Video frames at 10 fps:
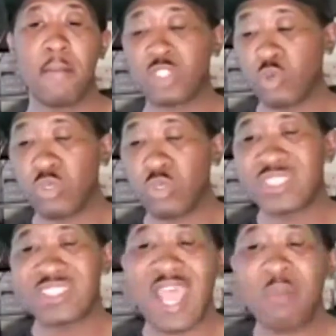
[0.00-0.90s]
So
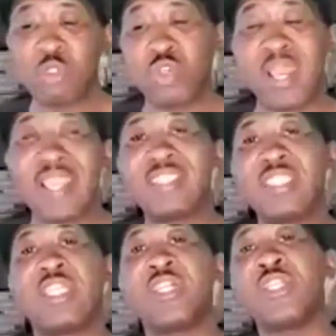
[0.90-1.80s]
stop trying to
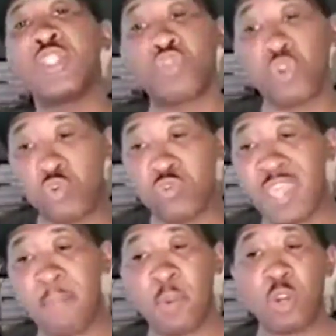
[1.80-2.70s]
control
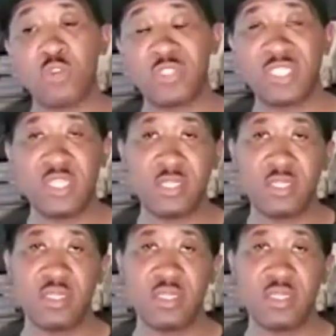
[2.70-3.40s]
that person